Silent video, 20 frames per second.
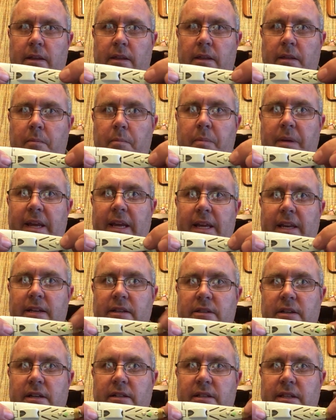The bead
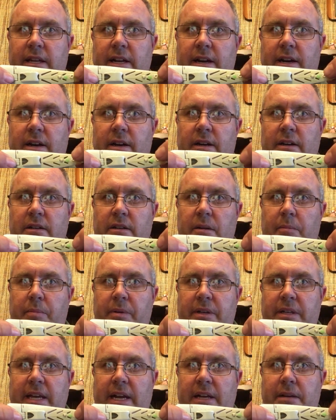is just there to
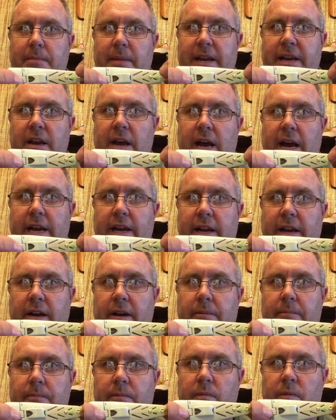protect my knot
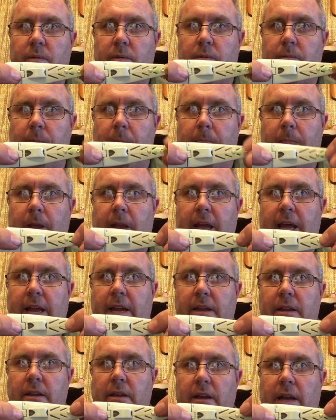here,
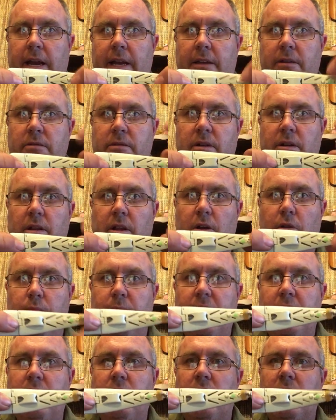okay? I use a glow
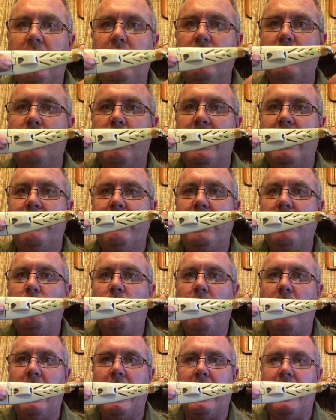bead. You can use whatever you
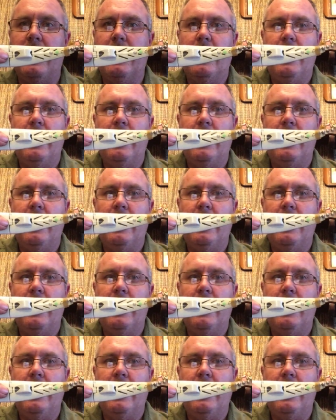want.